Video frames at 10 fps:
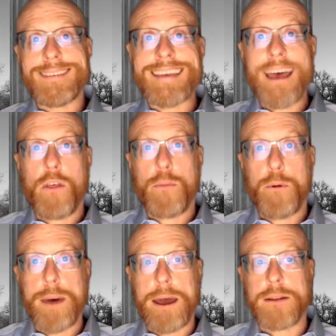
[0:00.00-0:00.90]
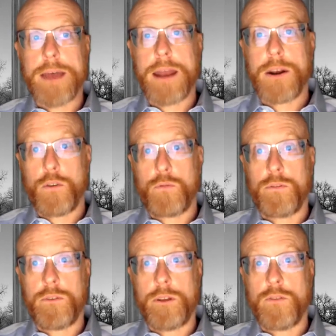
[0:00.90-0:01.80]
tell them about a diagnosed
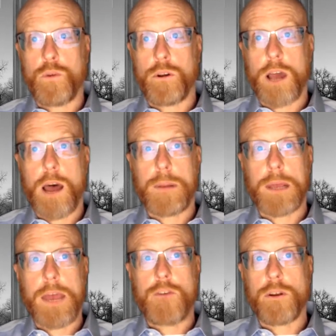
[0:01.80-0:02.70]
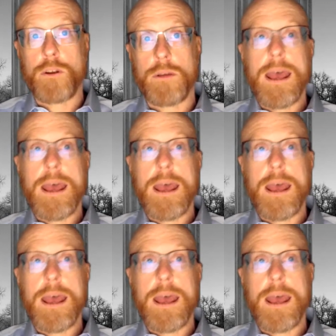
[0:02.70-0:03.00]
residual or complication,